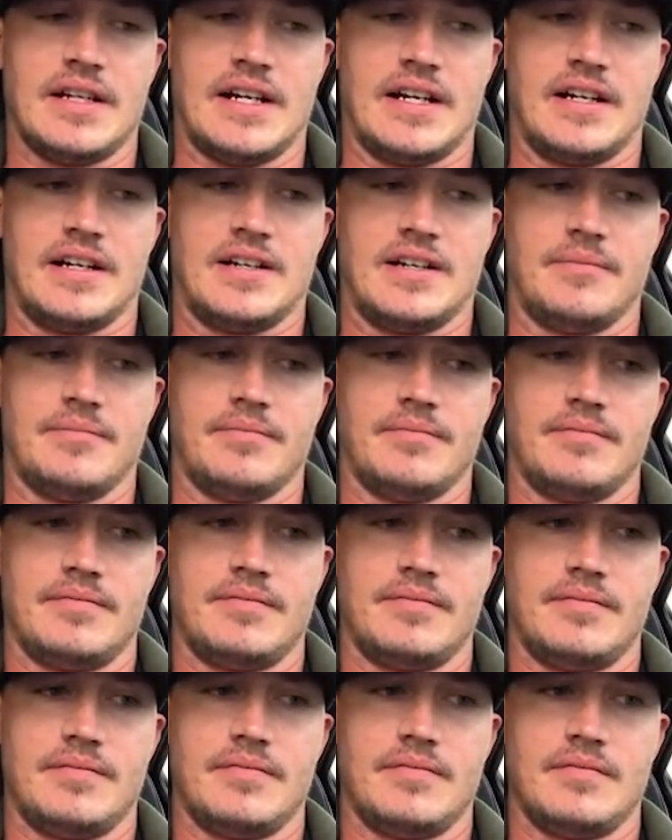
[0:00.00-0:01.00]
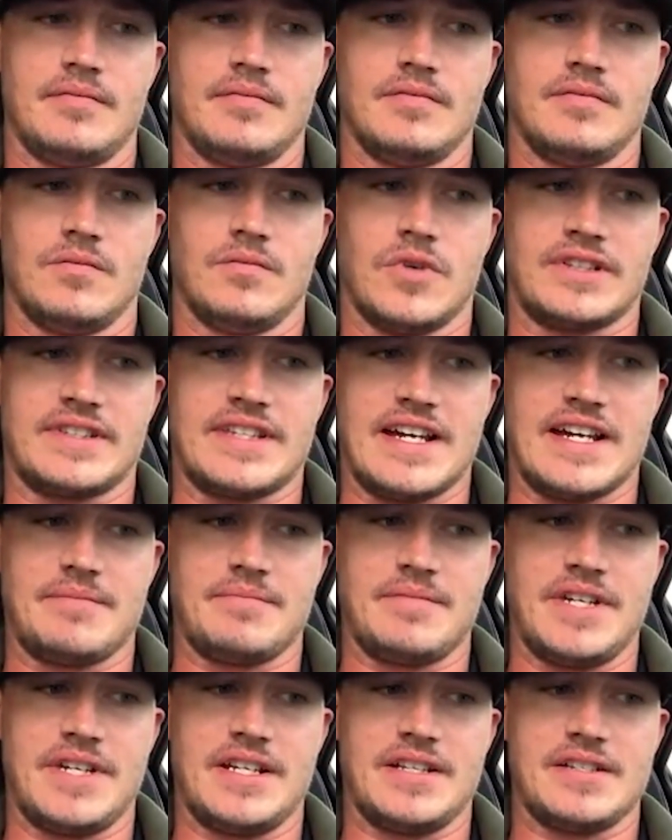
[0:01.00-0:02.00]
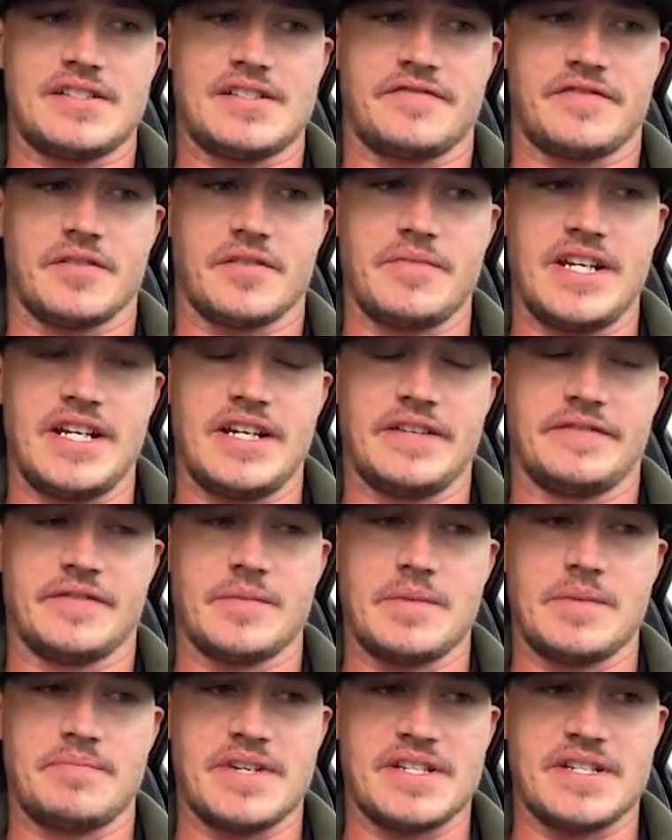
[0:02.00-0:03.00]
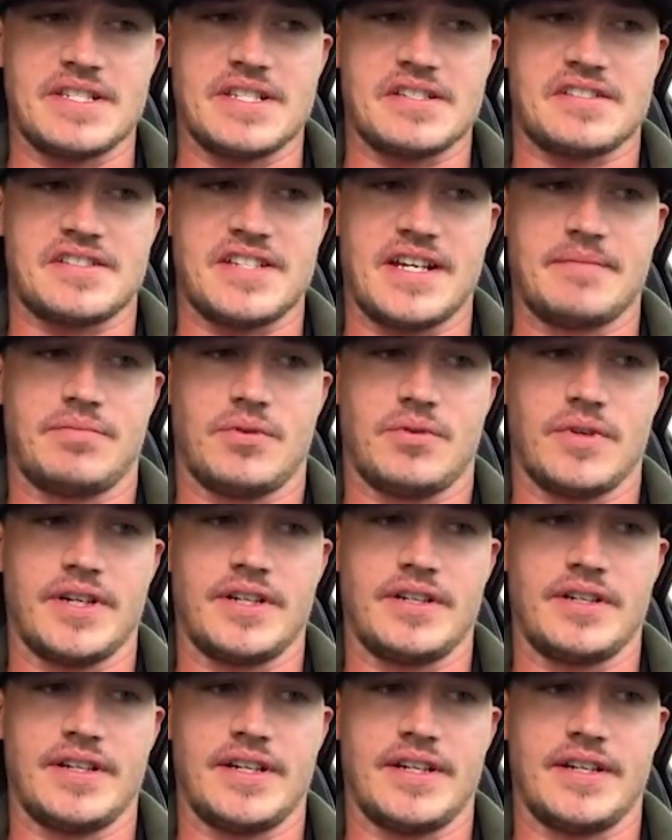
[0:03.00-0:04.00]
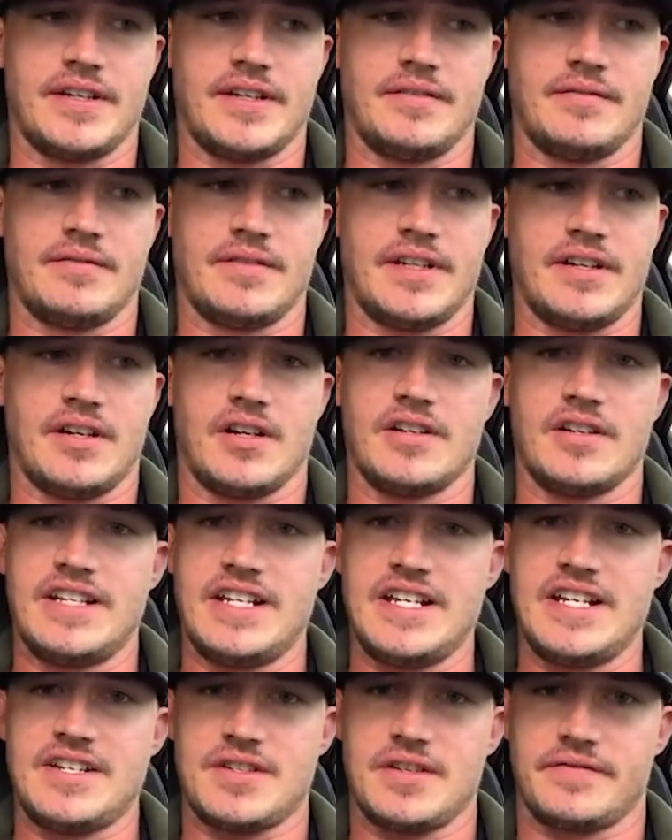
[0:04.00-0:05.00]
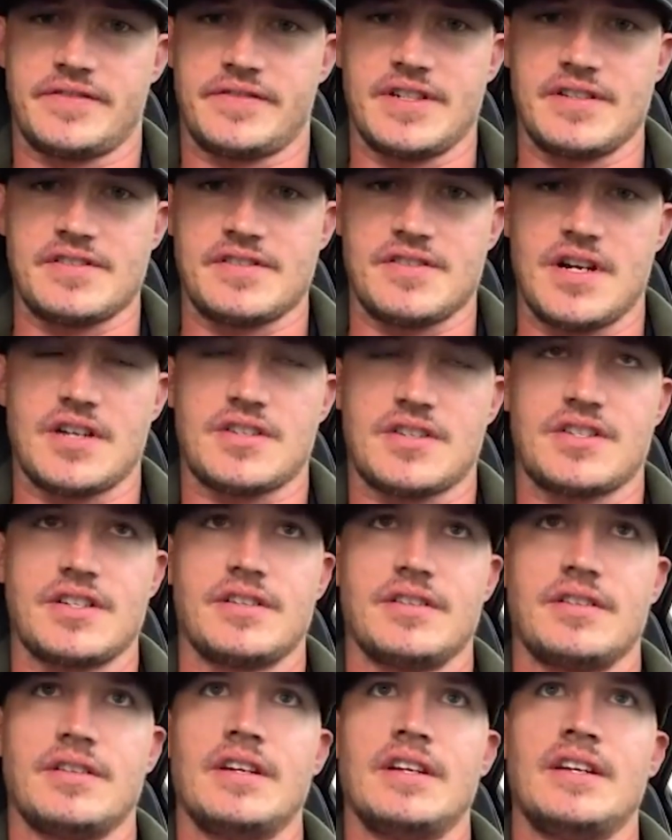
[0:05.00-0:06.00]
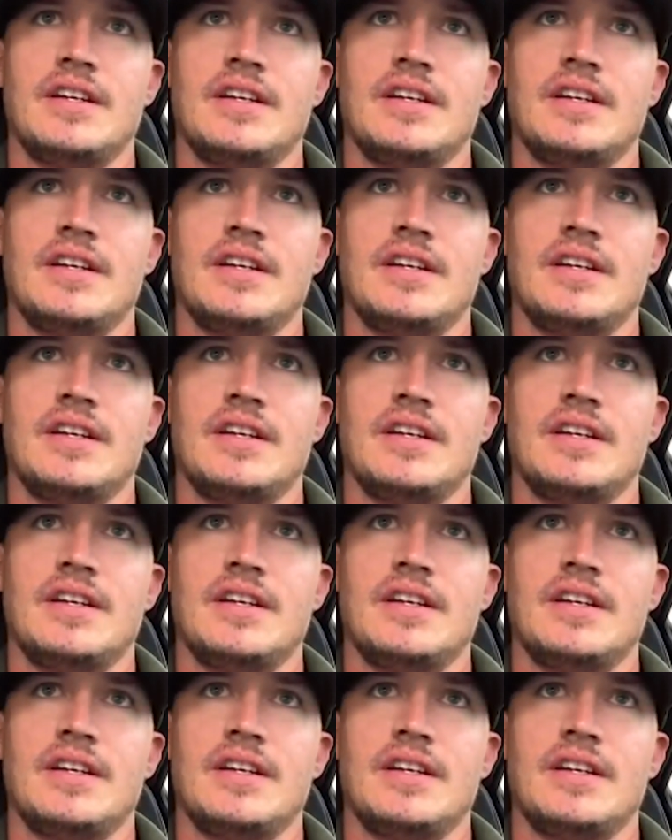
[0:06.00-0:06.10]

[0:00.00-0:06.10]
Um, what that means for me from a business standpoint and in our niche of construction